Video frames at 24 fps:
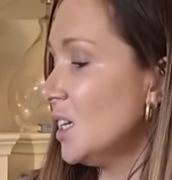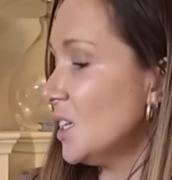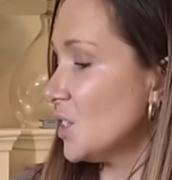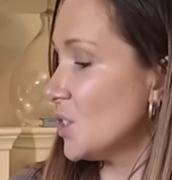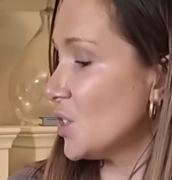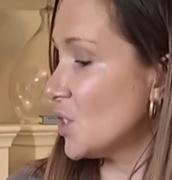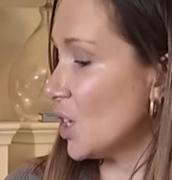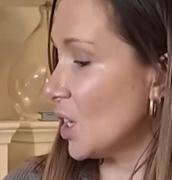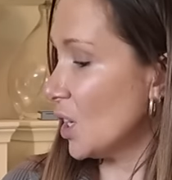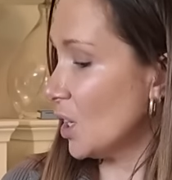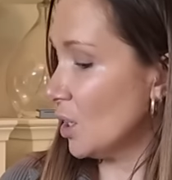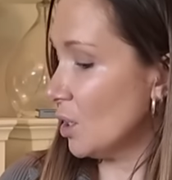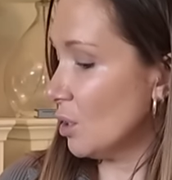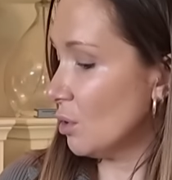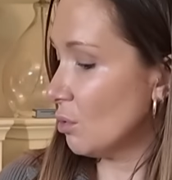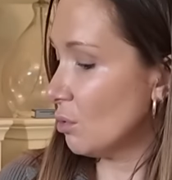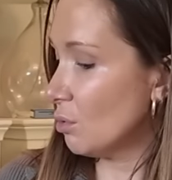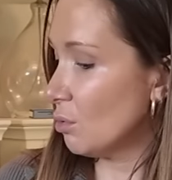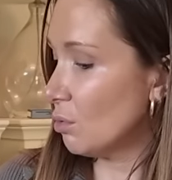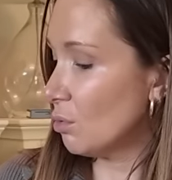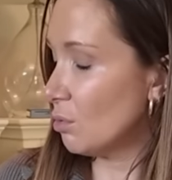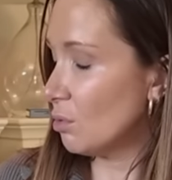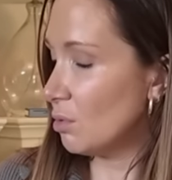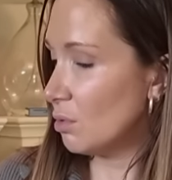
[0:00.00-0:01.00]
So
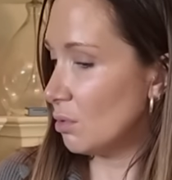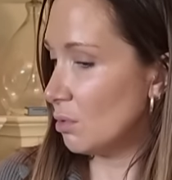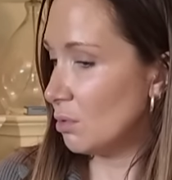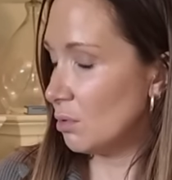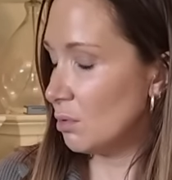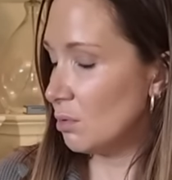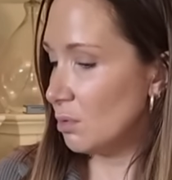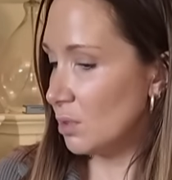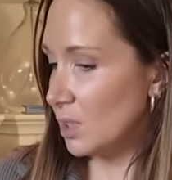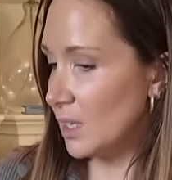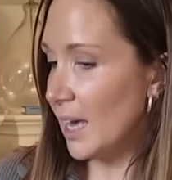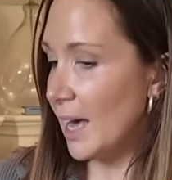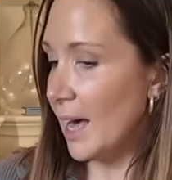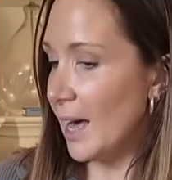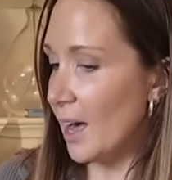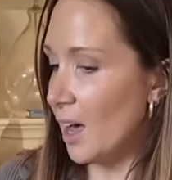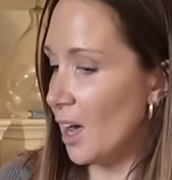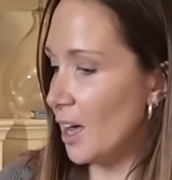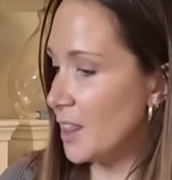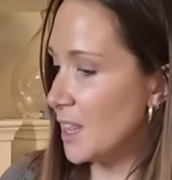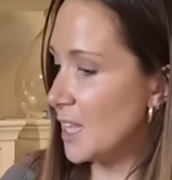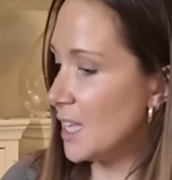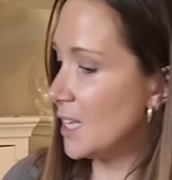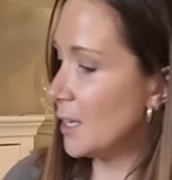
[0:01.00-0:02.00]
yeah, I
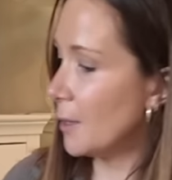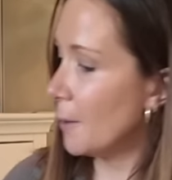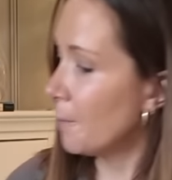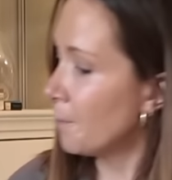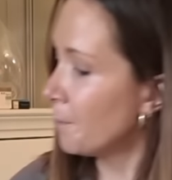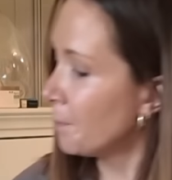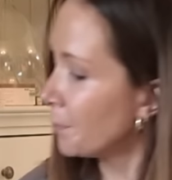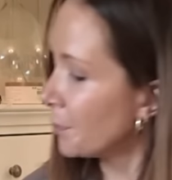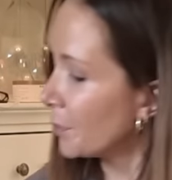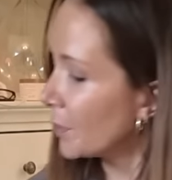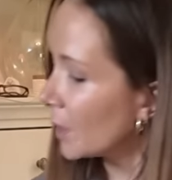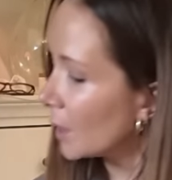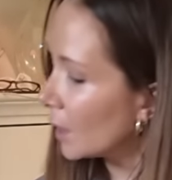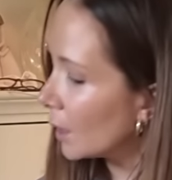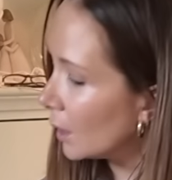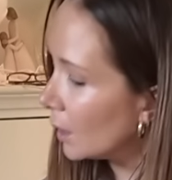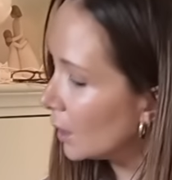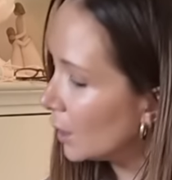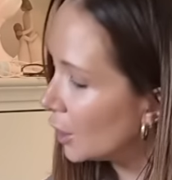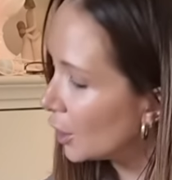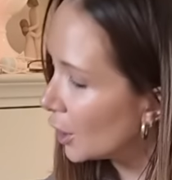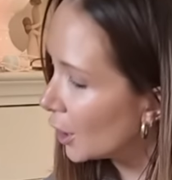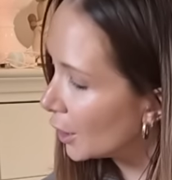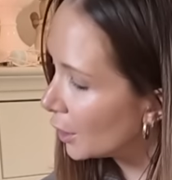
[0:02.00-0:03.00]
think,
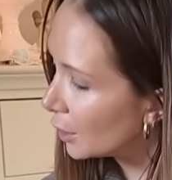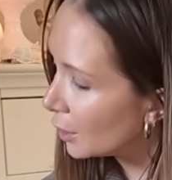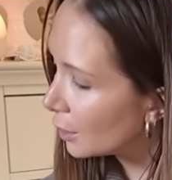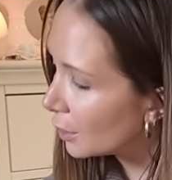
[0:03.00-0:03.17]
you know,